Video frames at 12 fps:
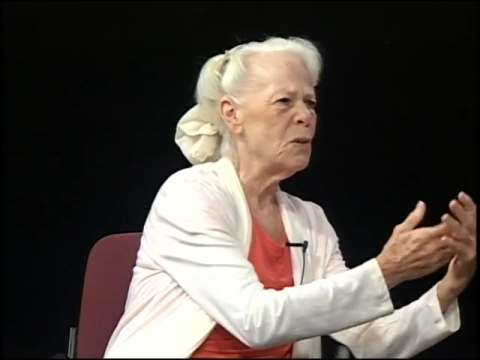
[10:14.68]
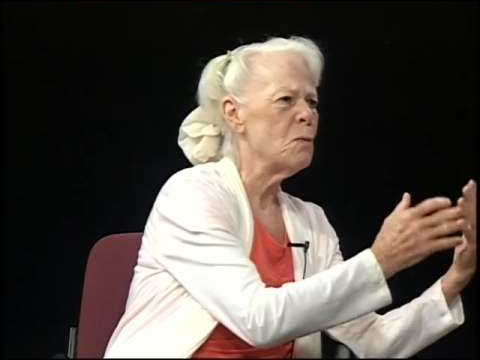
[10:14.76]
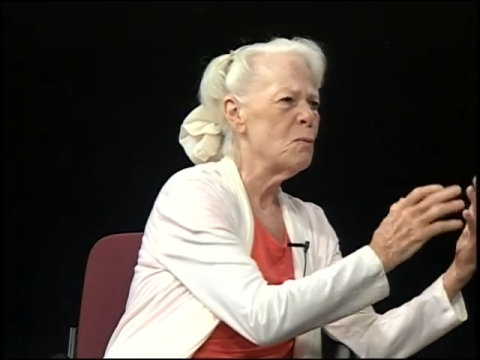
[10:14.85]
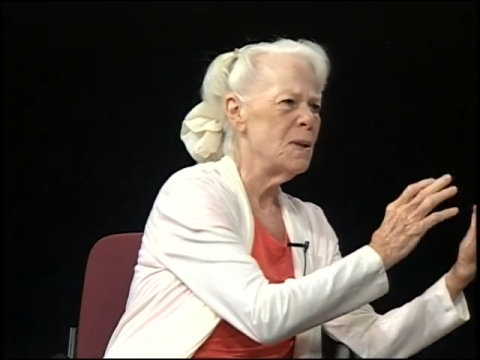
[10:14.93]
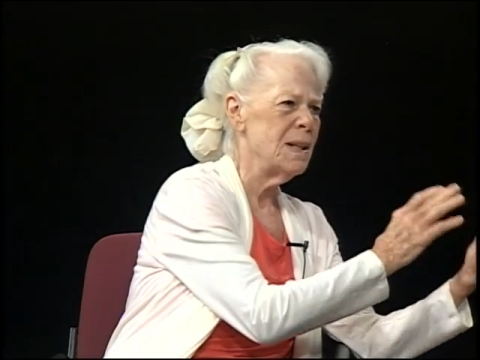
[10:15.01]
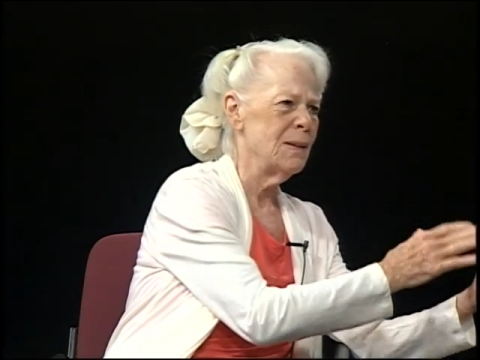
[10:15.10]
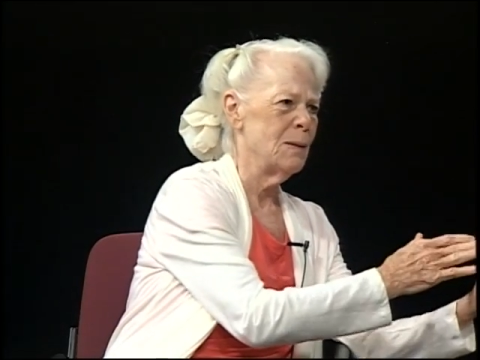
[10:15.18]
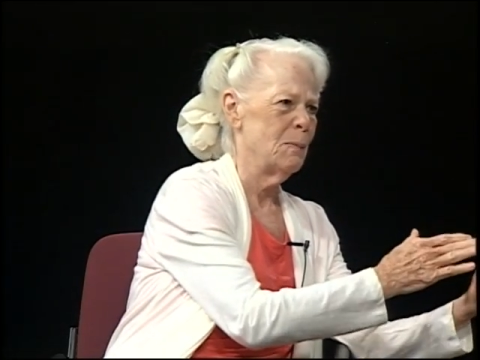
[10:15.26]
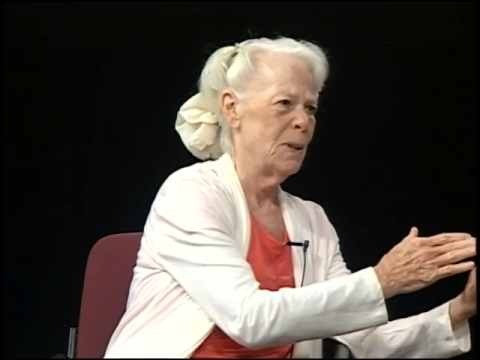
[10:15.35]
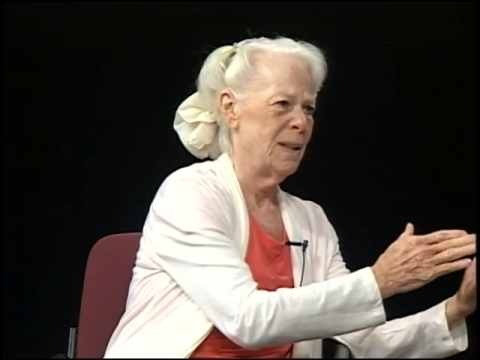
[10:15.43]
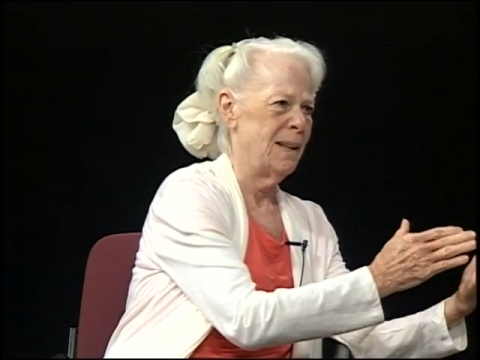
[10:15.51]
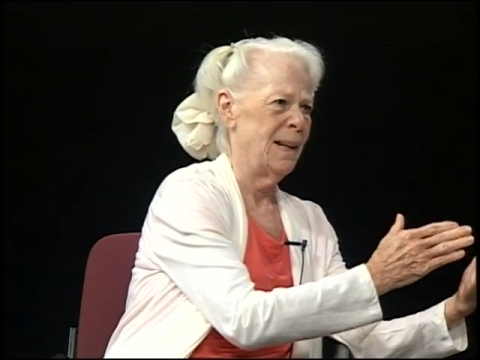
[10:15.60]
real
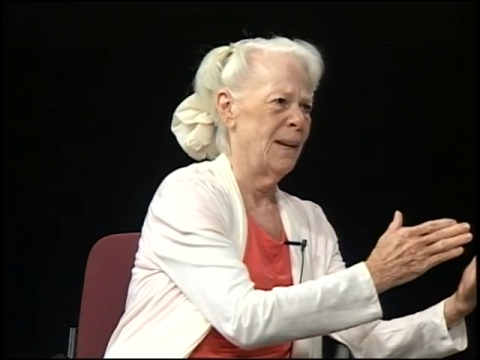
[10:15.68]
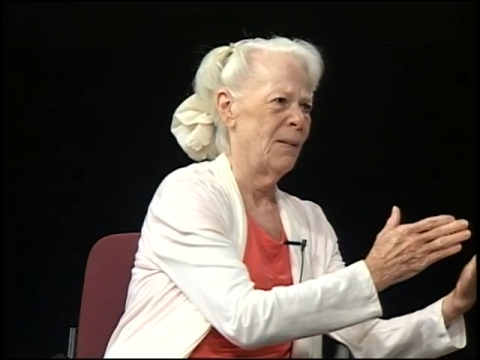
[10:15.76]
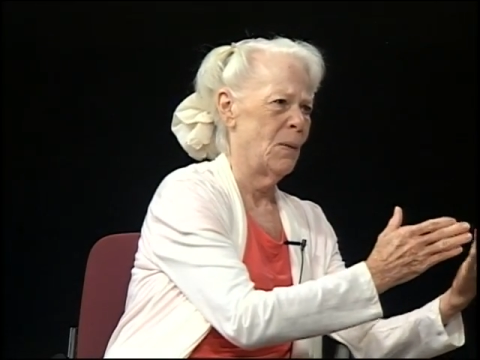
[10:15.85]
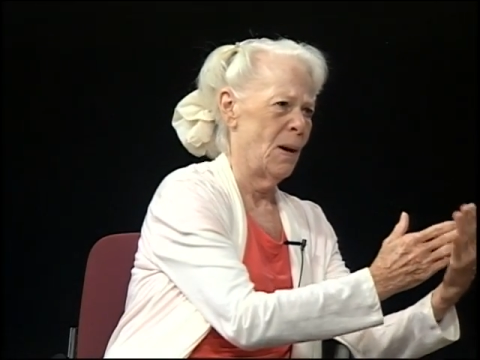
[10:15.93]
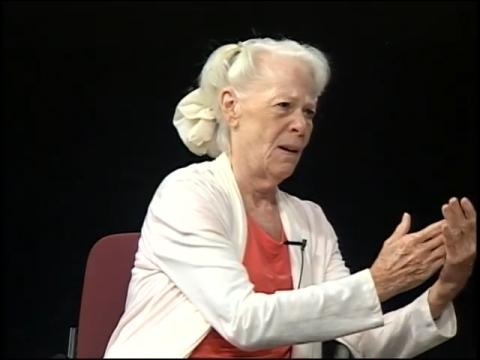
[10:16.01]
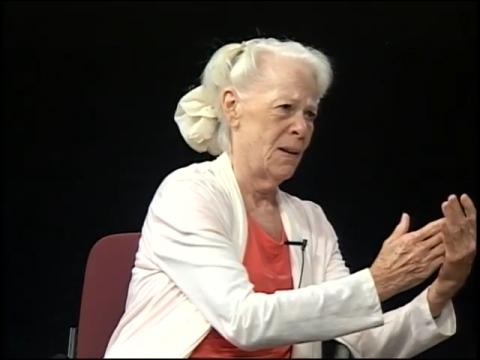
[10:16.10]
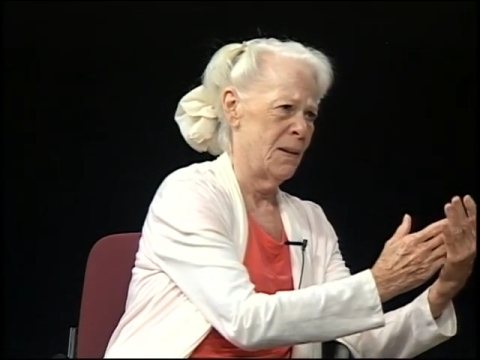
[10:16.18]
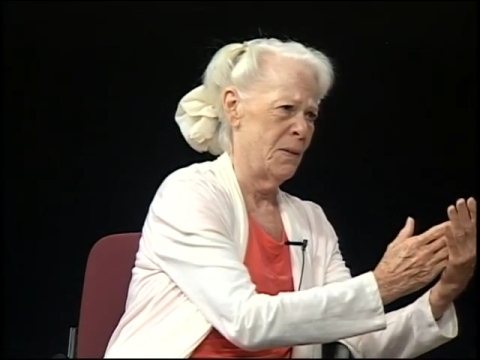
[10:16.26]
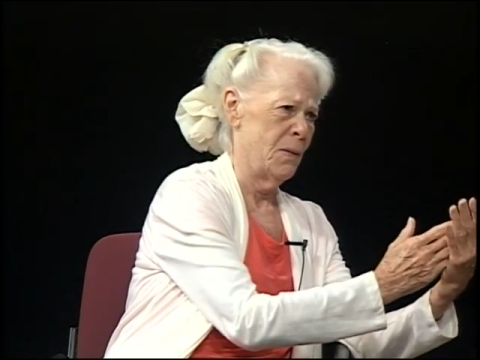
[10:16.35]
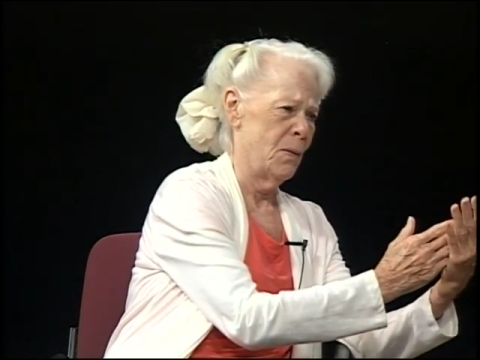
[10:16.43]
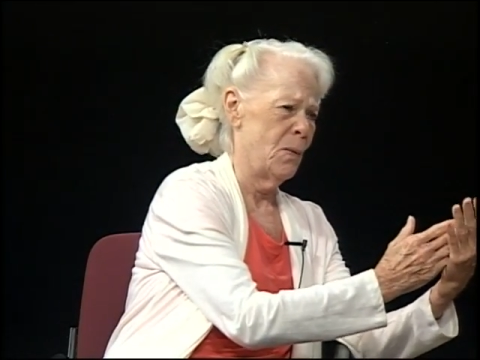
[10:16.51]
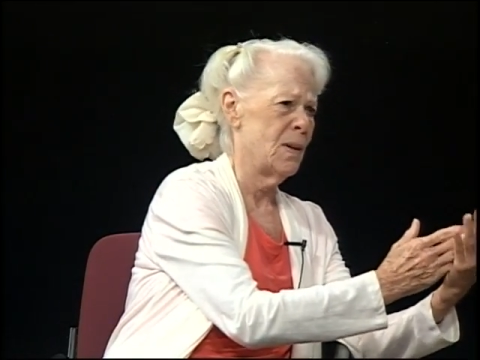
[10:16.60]
meaning
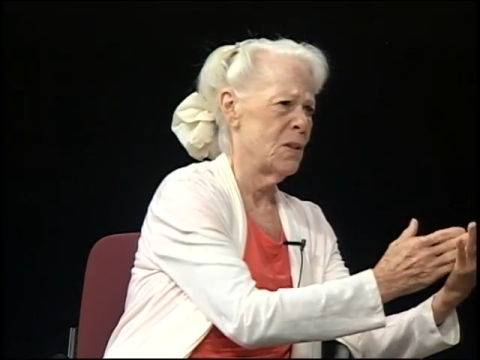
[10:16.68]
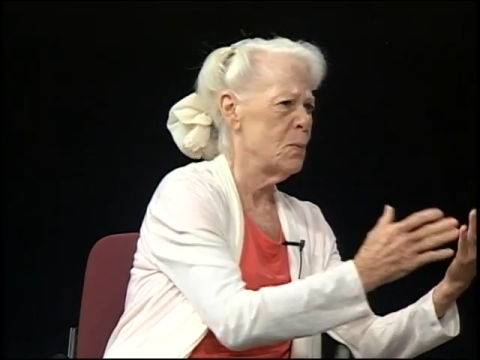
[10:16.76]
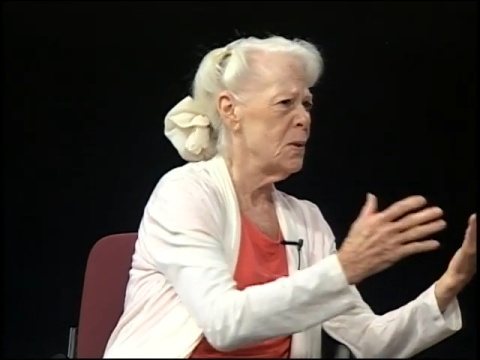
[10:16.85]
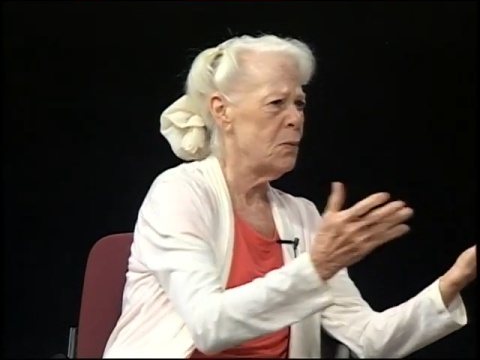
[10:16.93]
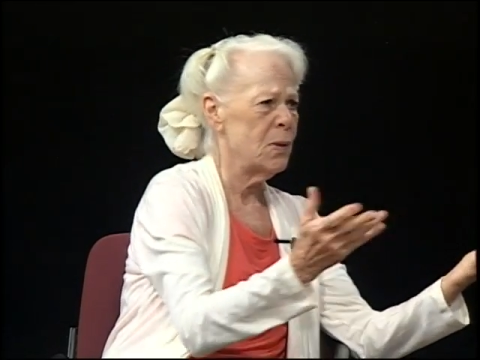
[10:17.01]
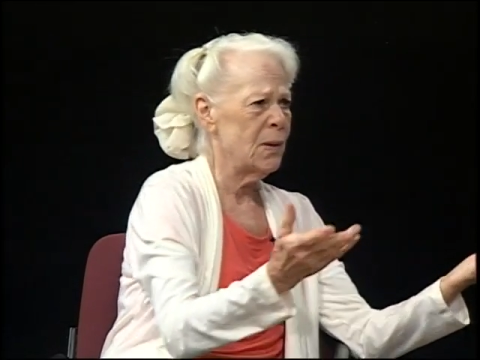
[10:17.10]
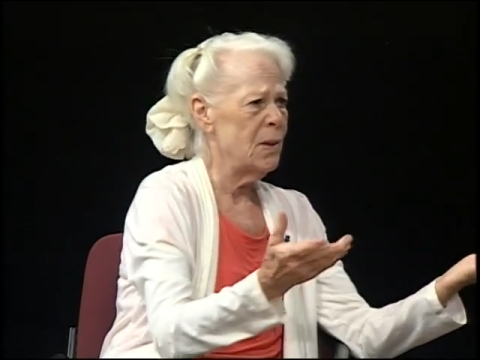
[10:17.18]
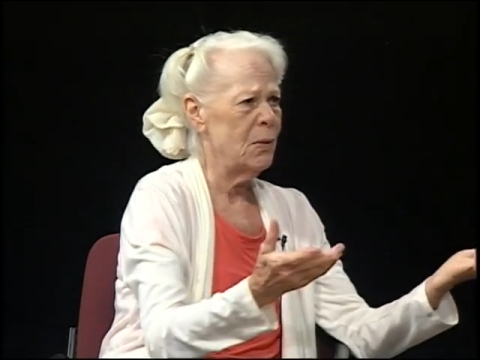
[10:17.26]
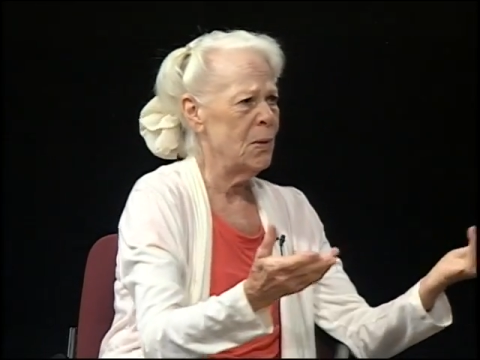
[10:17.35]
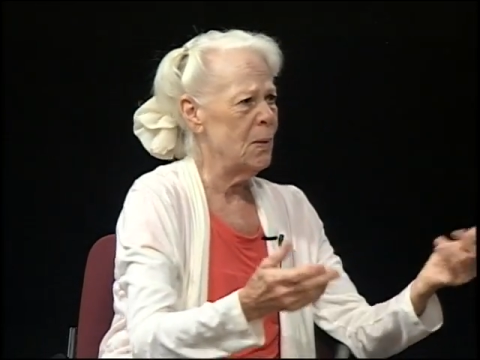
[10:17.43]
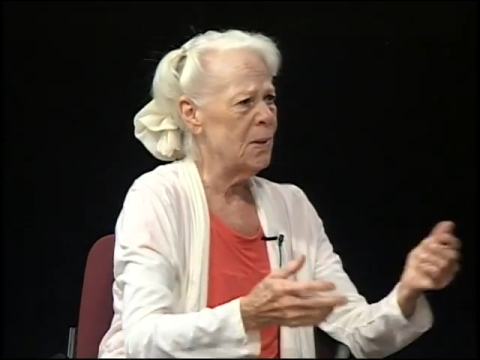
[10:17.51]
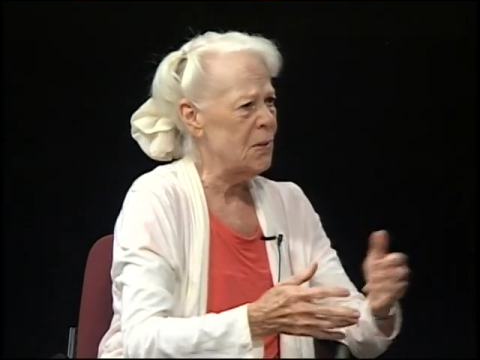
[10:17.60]
was, which very
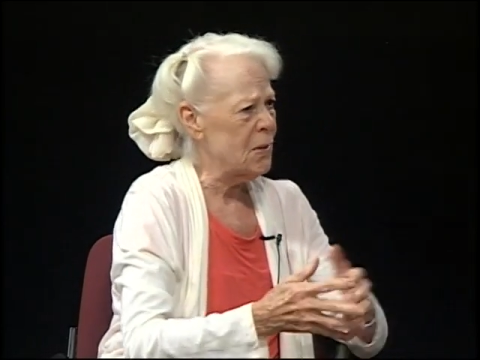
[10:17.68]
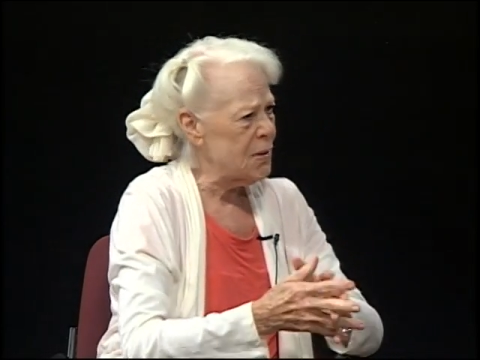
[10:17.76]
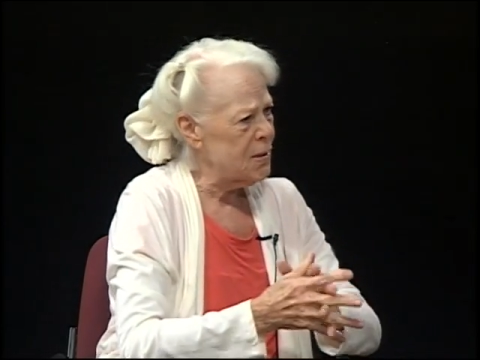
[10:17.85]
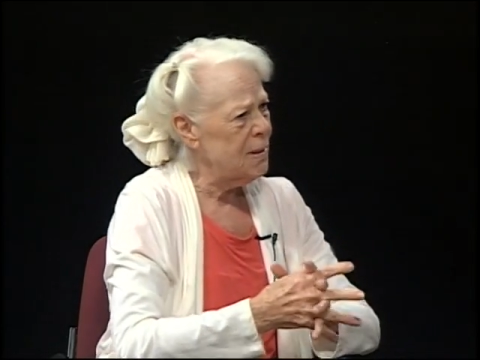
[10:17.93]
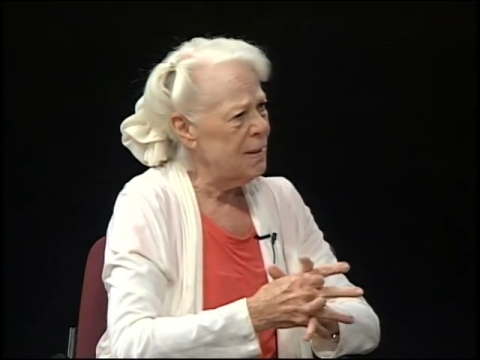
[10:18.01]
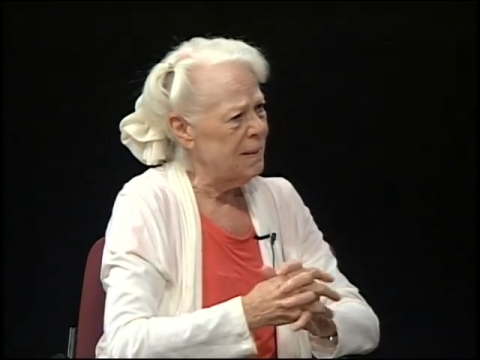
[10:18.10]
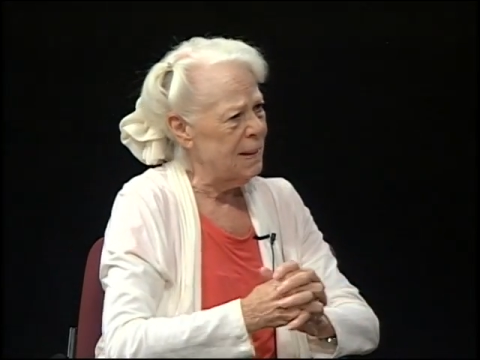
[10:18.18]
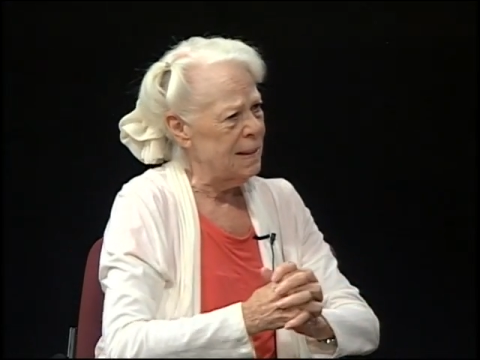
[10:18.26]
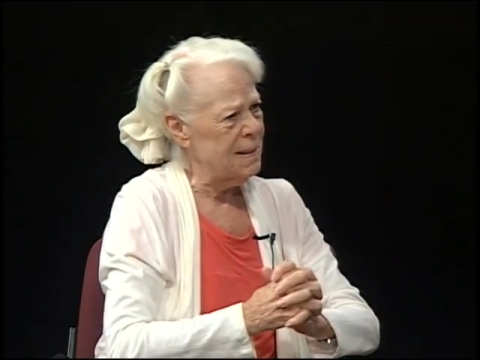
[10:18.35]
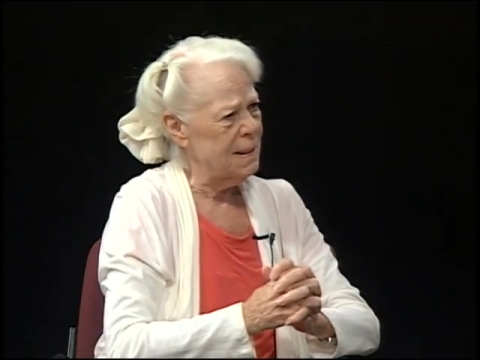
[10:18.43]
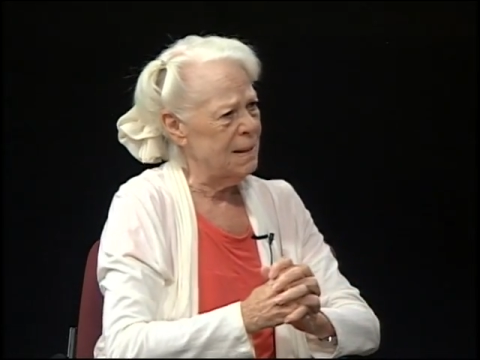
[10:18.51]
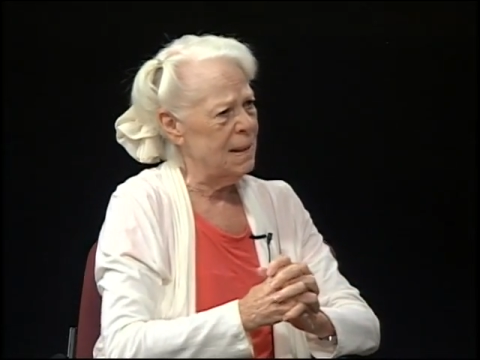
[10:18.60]
few understood at
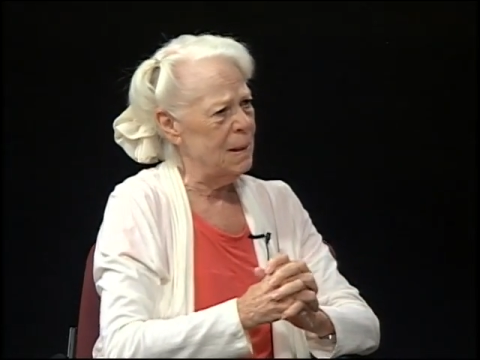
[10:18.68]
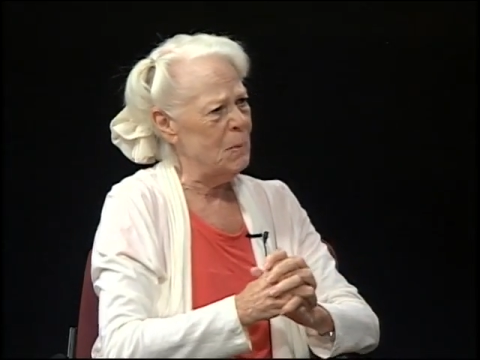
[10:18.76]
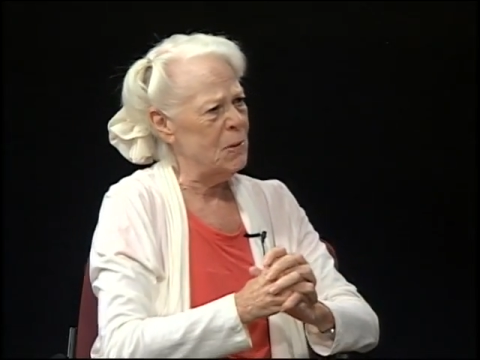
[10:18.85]
that time.